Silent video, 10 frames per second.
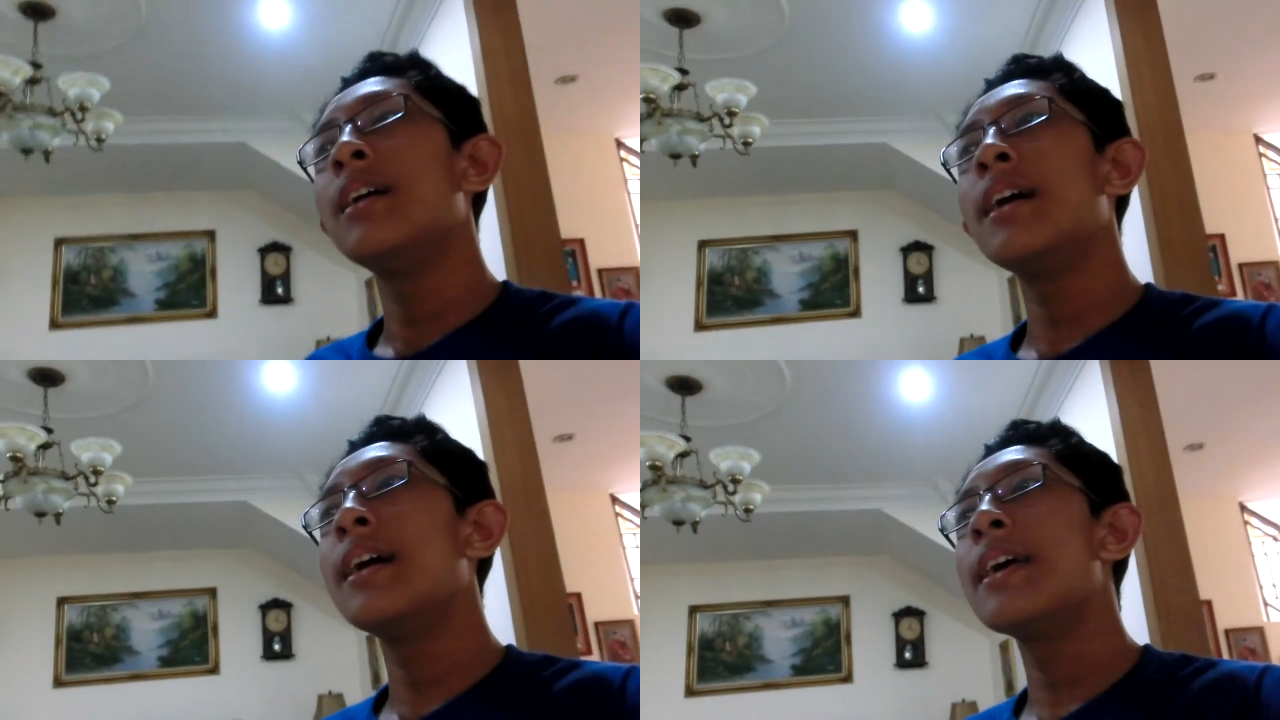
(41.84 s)

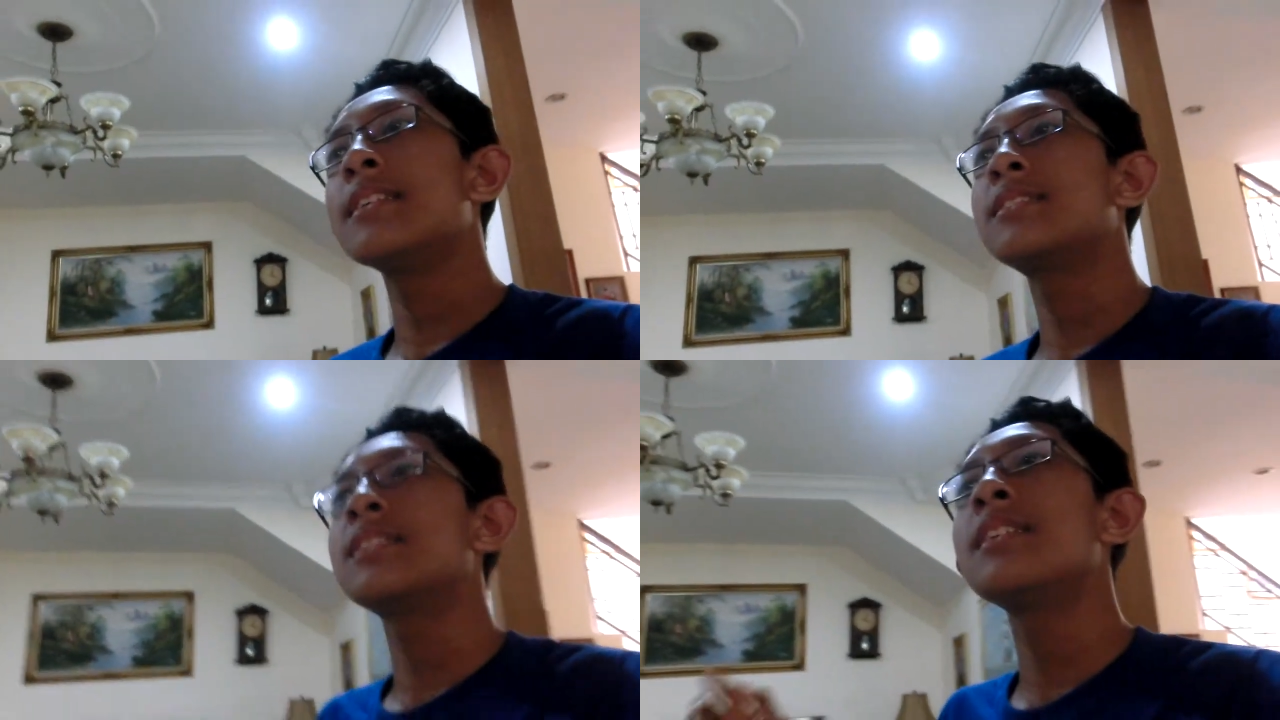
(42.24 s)
I
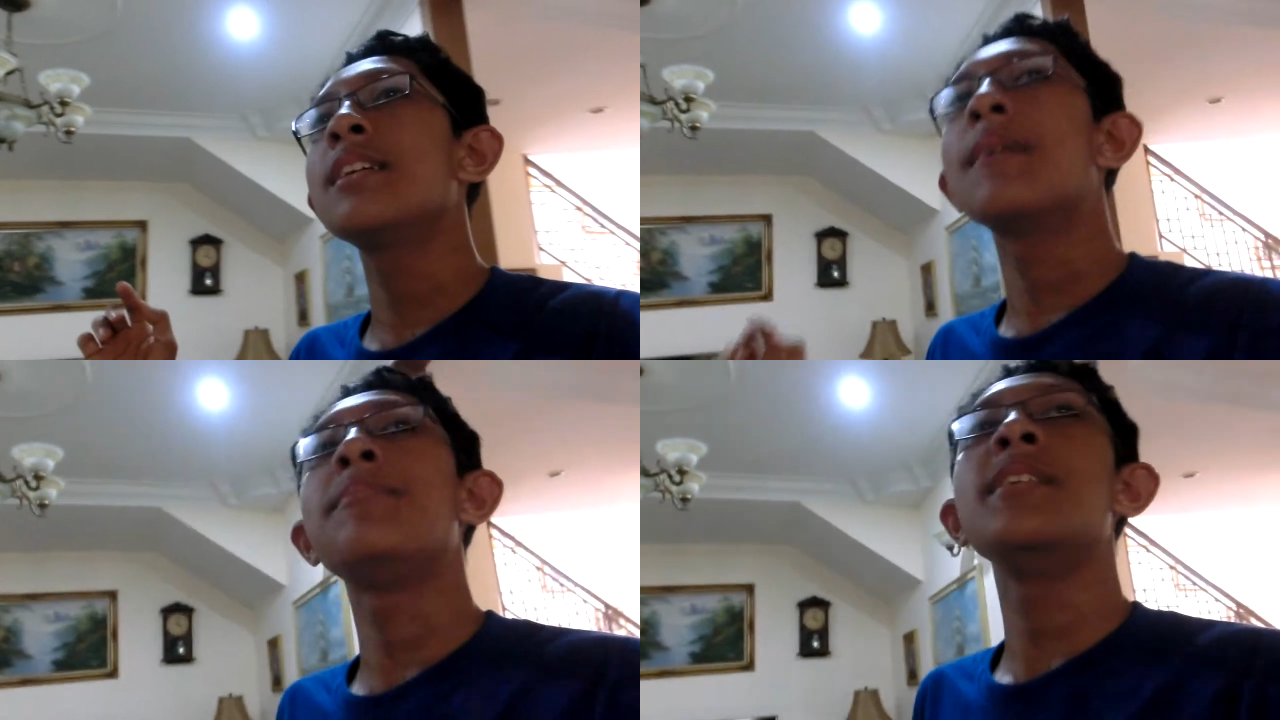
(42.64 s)
actually
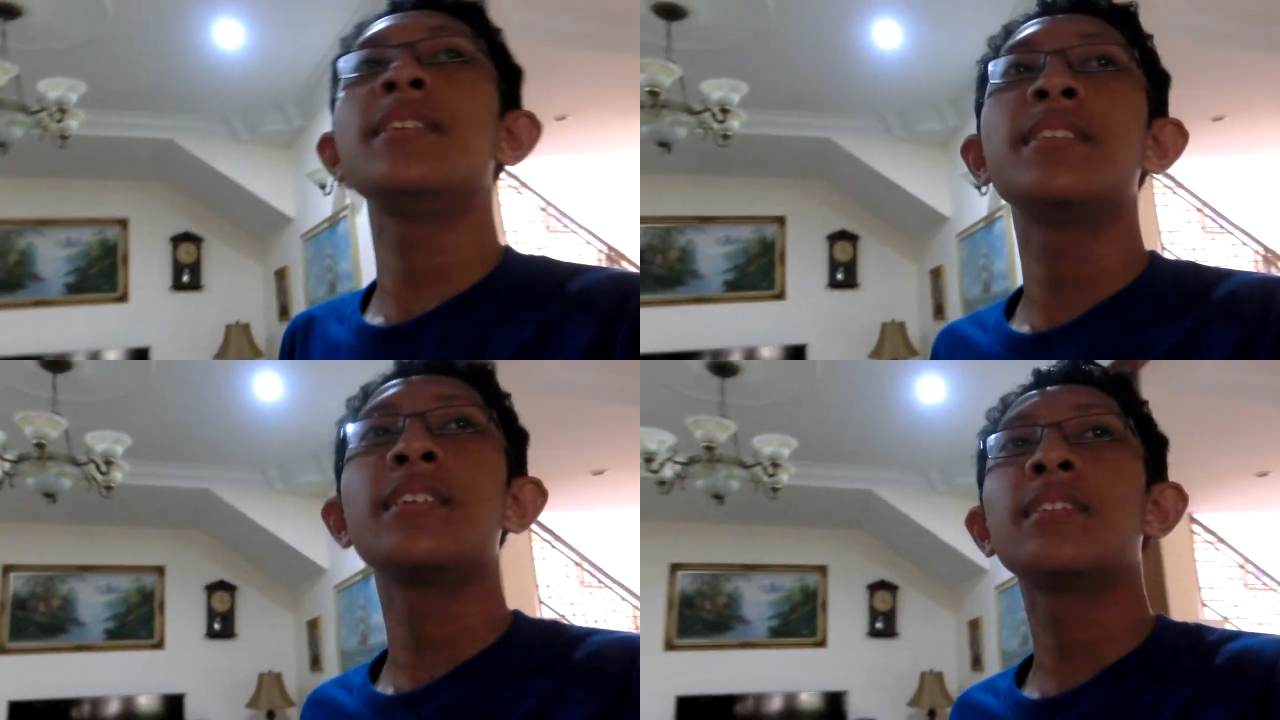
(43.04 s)

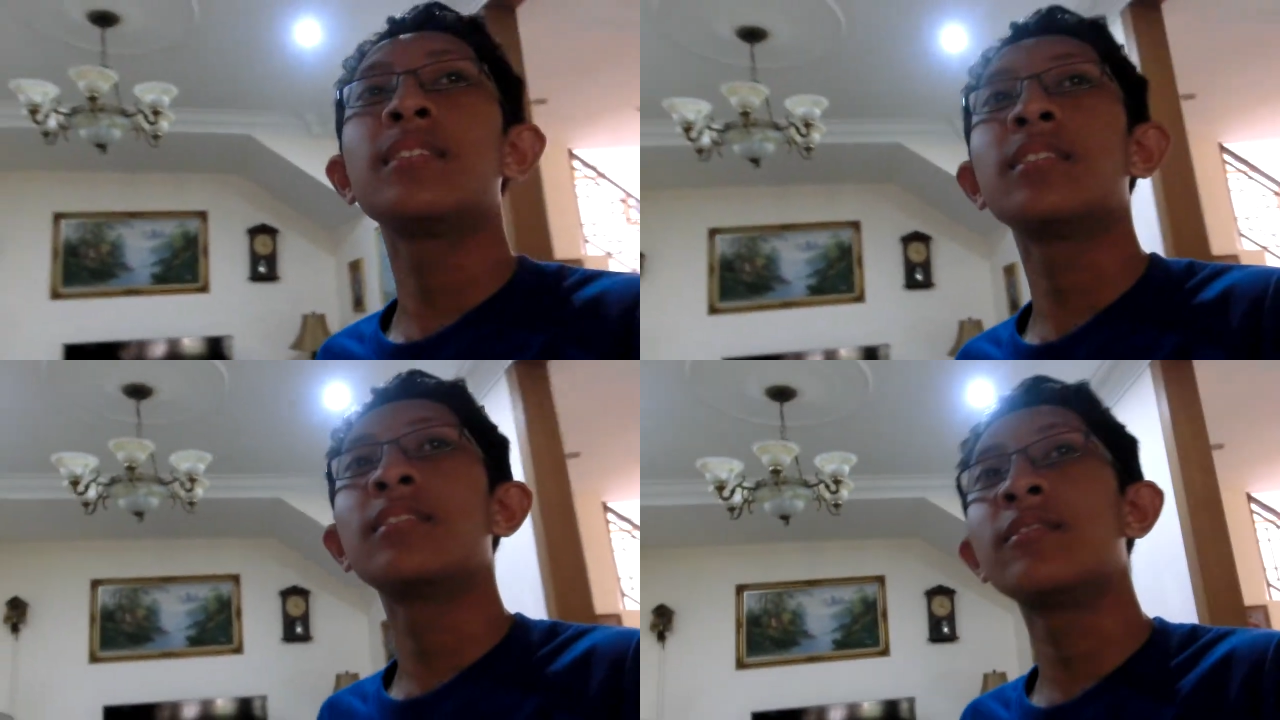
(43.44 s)
updating
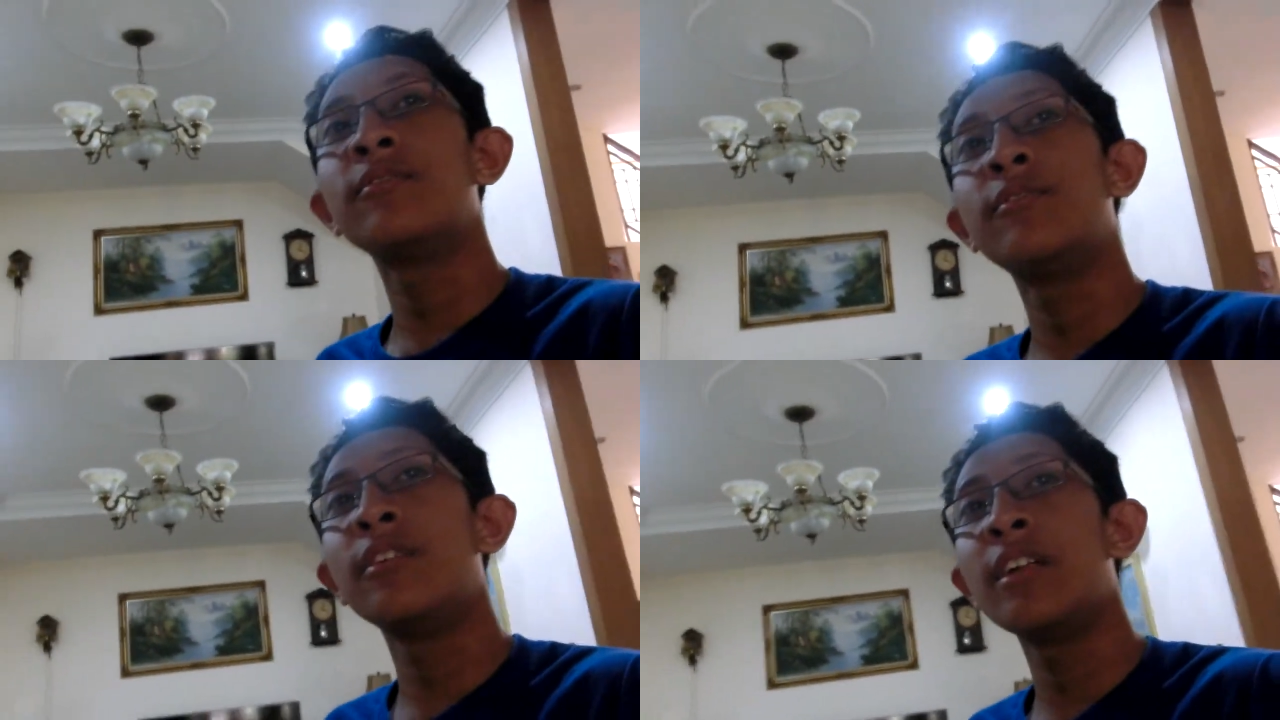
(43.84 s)

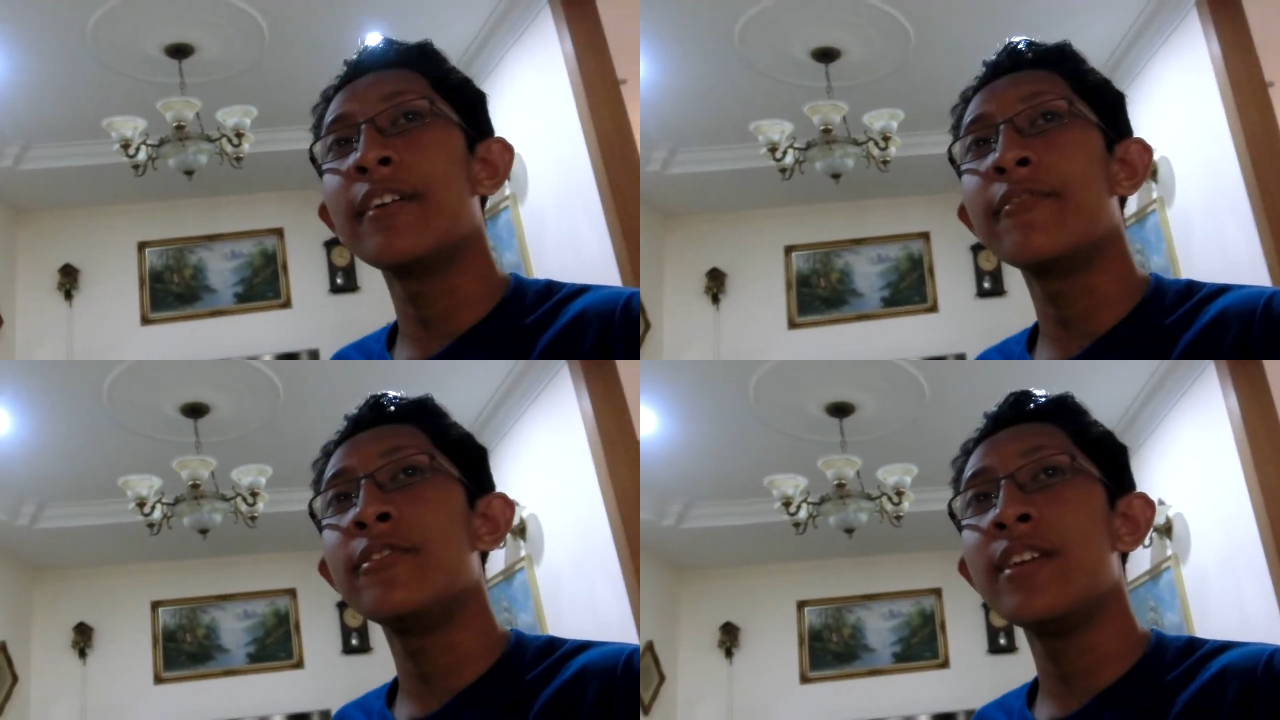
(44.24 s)
for
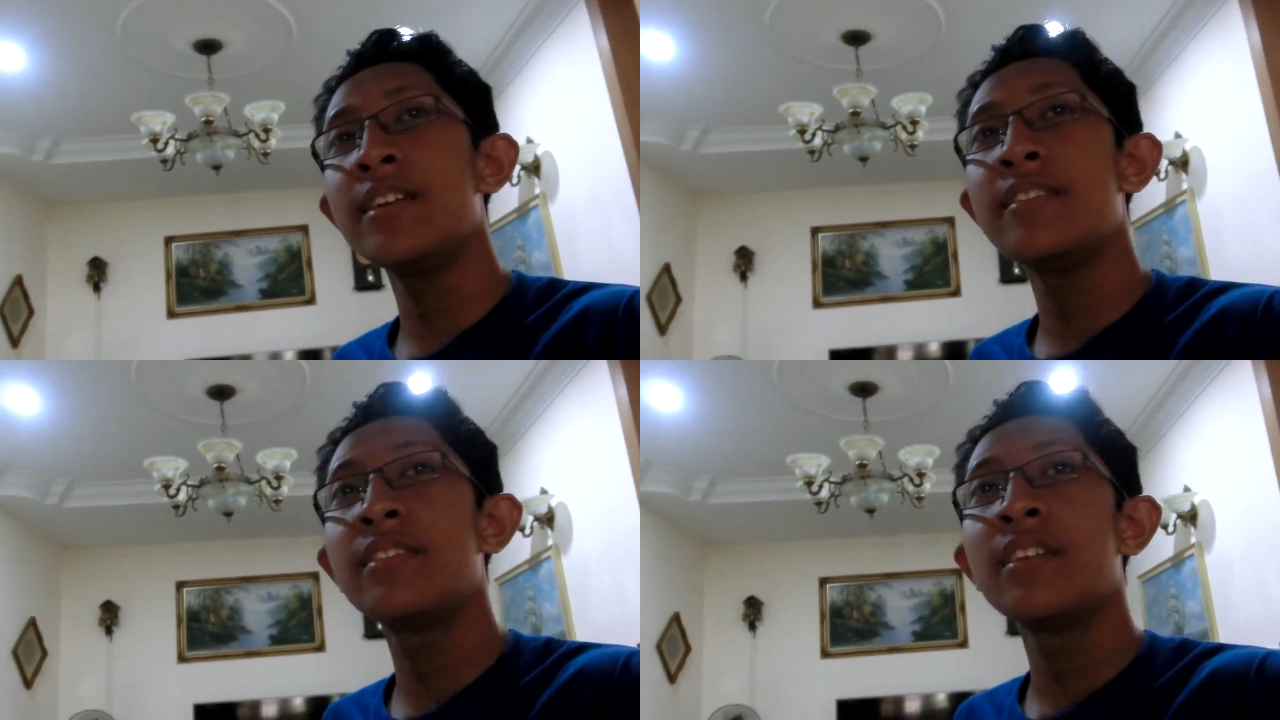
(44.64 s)
like few days